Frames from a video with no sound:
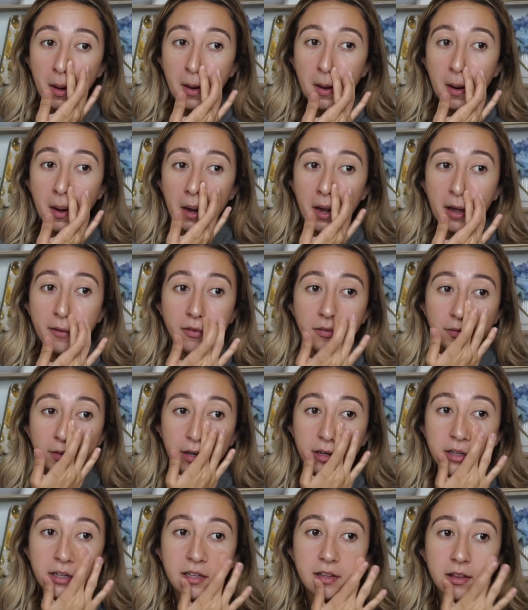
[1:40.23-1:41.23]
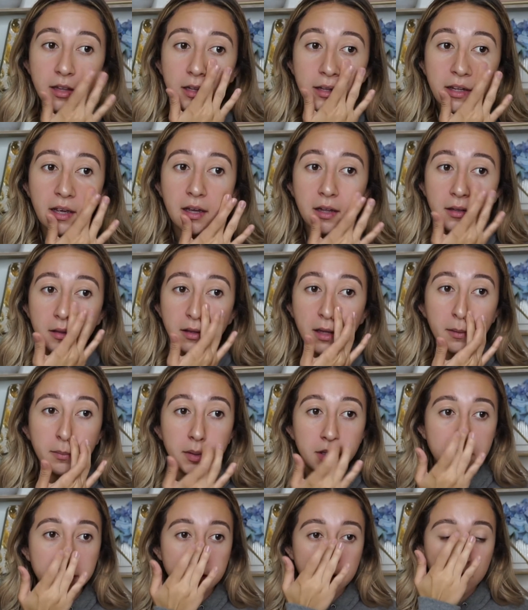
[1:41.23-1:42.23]
I haven't found anything yet that
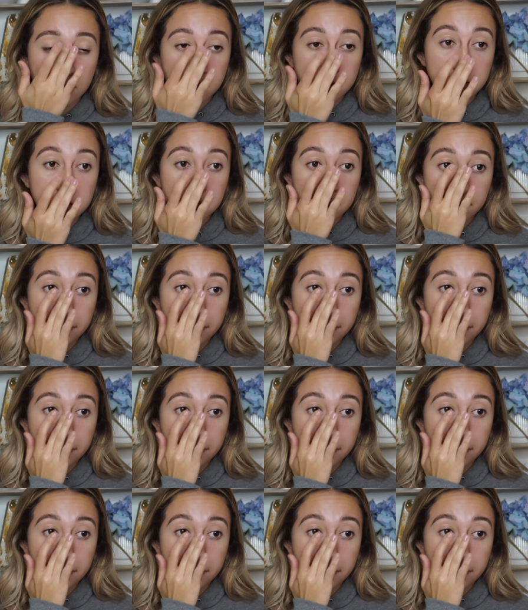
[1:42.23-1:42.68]
beats this.